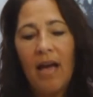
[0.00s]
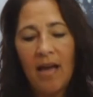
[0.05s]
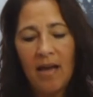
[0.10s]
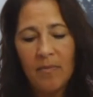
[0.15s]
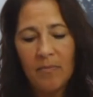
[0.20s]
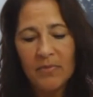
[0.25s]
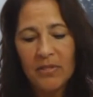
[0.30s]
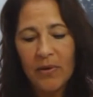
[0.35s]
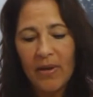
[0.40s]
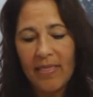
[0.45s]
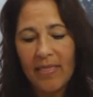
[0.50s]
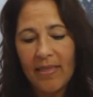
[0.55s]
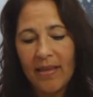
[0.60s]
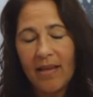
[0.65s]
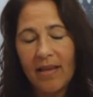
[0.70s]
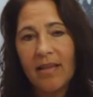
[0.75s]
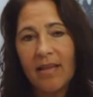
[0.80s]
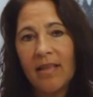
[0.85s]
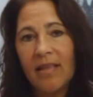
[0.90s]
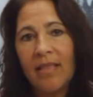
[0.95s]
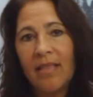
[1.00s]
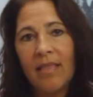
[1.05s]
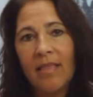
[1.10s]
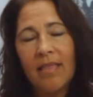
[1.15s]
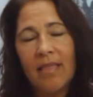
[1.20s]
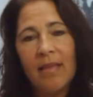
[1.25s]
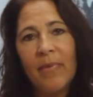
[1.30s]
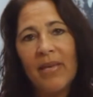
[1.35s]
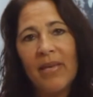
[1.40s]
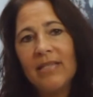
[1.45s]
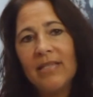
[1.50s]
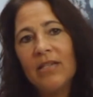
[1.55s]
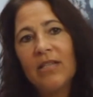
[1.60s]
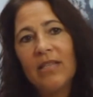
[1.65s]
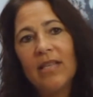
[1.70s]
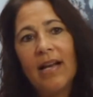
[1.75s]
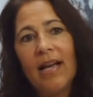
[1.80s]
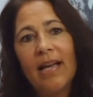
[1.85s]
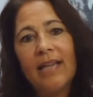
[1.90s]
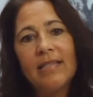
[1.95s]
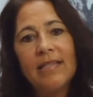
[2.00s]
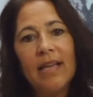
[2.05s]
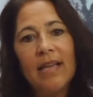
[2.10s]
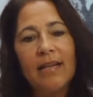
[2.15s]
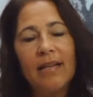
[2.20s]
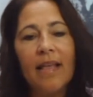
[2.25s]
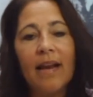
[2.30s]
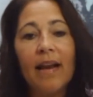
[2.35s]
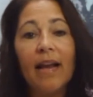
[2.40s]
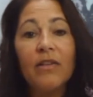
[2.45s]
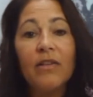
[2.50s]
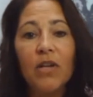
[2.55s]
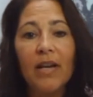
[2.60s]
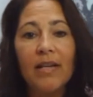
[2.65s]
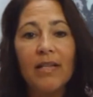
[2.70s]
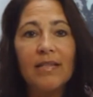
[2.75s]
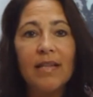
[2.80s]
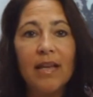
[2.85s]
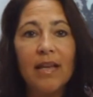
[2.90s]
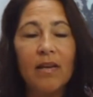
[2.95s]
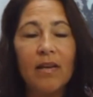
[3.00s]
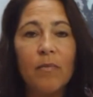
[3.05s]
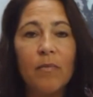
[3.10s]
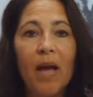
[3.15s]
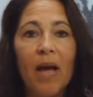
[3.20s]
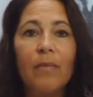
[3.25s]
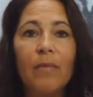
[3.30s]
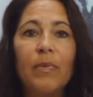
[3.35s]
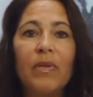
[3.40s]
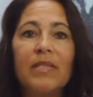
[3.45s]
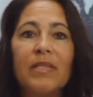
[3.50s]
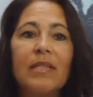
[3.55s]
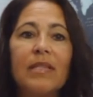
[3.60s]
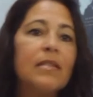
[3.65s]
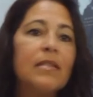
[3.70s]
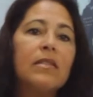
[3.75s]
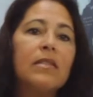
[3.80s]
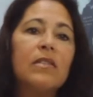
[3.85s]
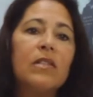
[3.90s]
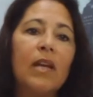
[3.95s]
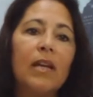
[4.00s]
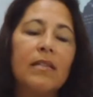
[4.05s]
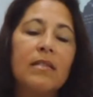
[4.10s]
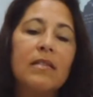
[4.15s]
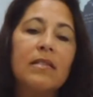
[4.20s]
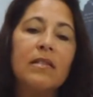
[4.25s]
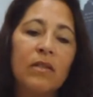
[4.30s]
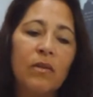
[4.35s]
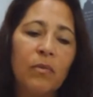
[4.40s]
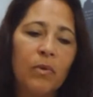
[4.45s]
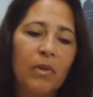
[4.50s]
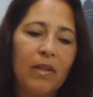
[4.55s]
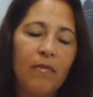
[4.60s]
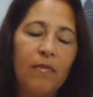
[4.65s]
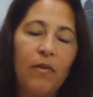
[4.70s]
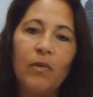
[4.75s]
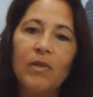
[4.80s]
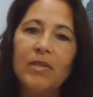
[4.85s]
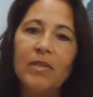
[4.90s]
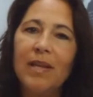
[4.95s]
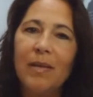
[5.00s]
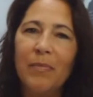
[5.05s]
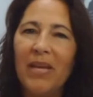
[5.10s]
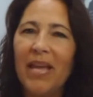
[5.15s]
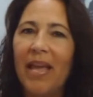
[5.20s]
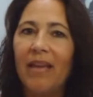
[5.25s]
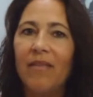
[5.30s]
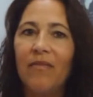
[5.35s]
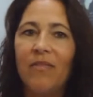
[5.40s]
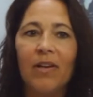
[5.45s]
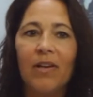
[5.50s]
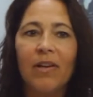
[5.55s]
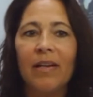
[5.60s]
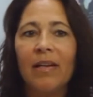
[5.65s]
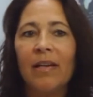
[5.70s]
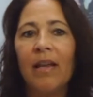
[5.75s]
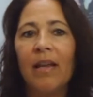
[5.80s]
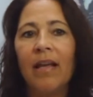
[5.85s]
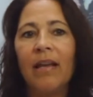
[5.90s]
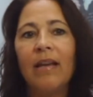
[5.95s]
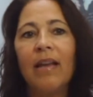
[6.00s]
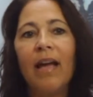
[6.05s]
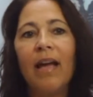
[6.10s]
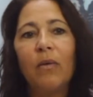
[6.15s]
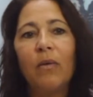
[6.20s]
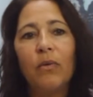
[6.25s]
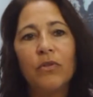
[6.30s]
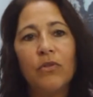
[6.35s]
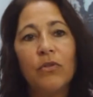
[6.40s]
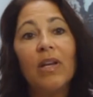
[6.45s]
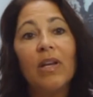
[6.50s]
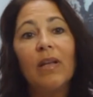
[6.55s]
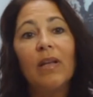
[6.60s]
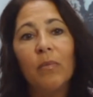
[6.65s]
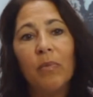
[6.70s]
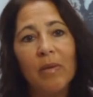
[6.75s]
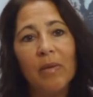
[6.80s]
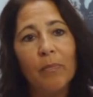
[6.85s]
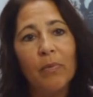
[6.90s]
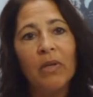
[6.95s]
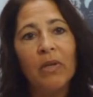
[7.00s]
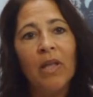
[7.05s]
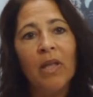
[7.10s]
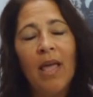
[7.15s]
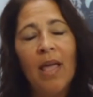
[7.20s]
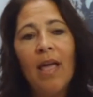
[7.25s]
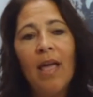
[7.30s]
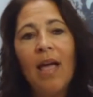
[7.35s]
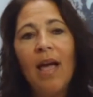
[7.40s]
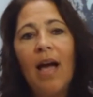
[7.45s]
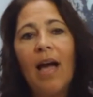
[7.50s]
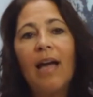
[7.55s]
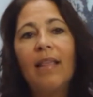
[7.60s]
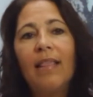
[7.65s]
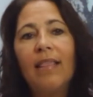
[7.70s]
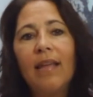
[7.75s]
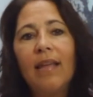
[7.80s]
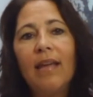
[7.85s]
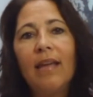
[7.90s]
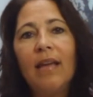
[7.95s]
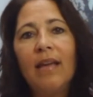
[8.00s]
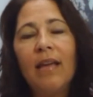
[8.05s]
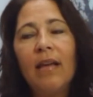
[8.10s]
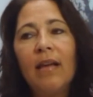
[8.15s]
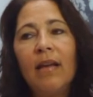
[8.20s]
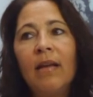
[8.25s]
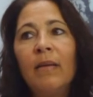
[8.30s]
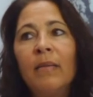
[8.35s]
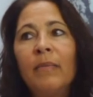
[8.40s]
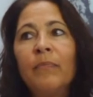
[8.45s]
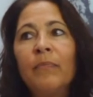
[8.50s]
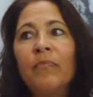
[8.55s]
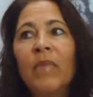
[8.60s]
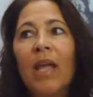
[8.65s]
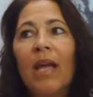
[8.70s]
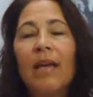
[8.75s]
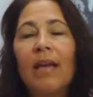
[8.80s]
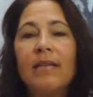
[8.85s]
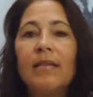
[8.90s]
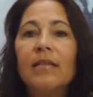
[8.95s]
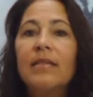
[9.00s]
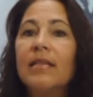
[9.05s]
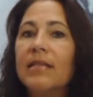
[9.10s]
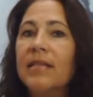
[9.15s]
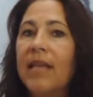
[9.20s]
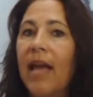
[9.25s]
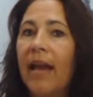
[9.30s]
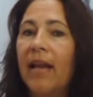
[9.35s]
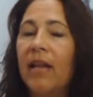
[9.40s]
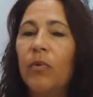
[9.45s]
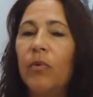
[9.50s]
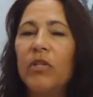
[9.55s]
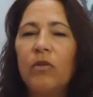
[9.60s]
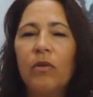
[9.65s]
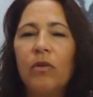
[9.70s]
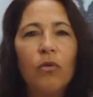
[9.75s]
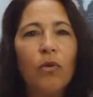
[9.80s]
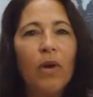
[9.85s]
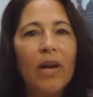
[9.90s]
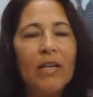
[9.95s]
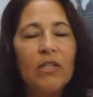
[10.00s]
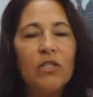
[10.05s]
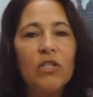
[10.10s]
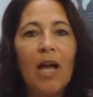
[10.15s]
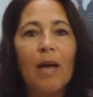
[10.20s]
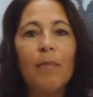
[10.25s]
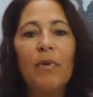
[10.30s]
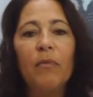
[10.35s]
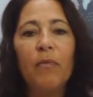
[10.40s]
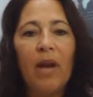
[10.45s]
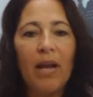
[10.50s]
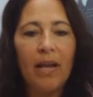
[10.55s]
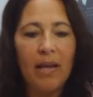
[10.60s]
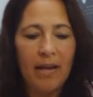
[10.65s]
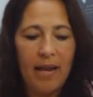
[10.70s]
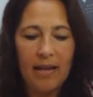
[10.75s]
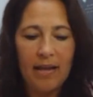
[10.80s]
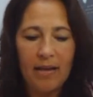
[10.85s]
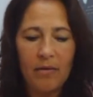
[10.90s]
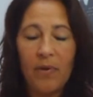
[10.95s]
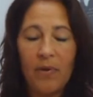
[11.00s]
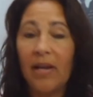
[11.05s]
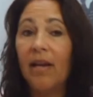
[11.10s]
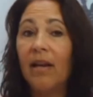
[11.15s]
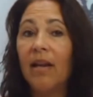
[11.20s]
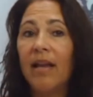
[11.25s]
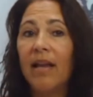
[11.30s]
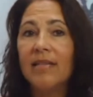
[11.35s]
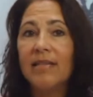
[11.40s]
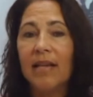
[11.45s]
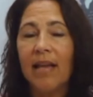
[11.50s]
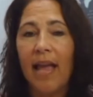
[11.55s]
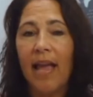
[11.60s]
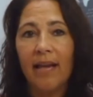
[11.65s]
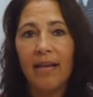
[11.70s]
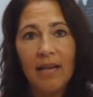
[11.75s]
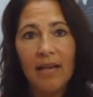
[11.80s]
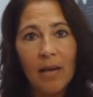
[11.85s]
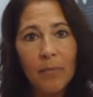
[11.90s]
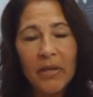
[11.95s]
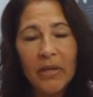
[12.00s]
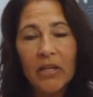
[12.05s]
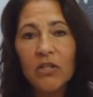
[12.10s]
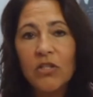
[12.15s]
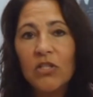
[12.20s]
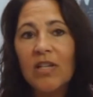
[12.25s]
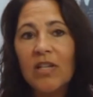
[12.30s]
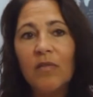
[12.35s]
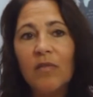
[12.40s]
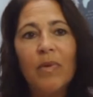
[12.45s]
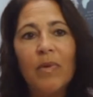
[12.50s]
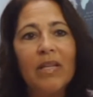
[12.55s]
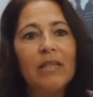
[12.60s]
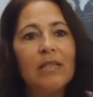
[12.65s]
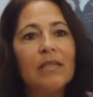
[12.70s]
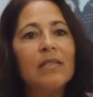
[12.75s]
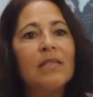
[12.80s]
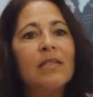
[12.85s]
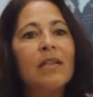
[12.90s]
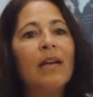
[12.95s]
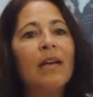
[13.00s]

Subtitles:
So I think the message that I send and that I try to send in my business is just to really focus on behavior and how we're treating people. I think as a society, we do a great job in recognizing academic achievements,